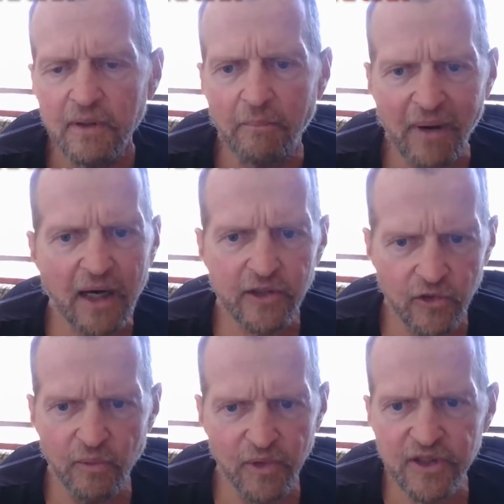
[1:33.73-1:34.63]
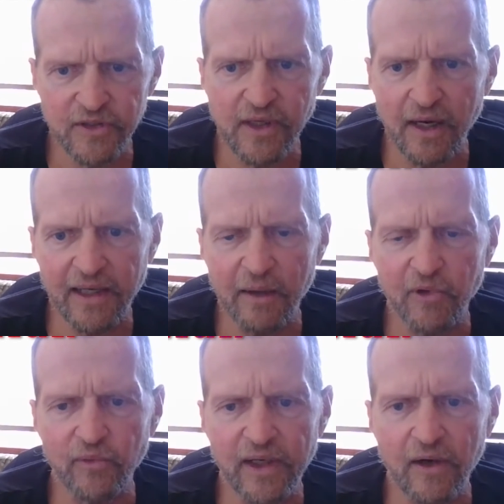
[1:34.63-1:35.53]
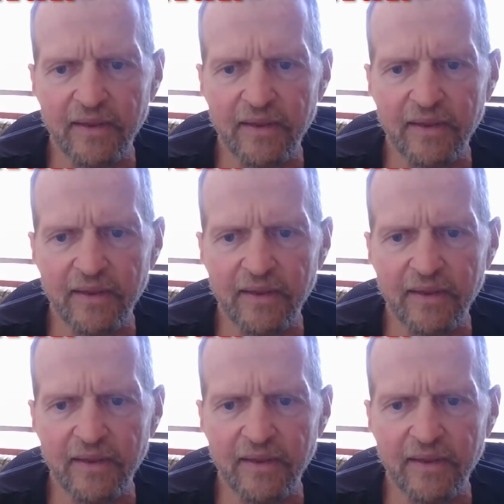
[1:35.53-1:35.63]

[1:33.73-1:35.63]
bactum, which is ají amarillo,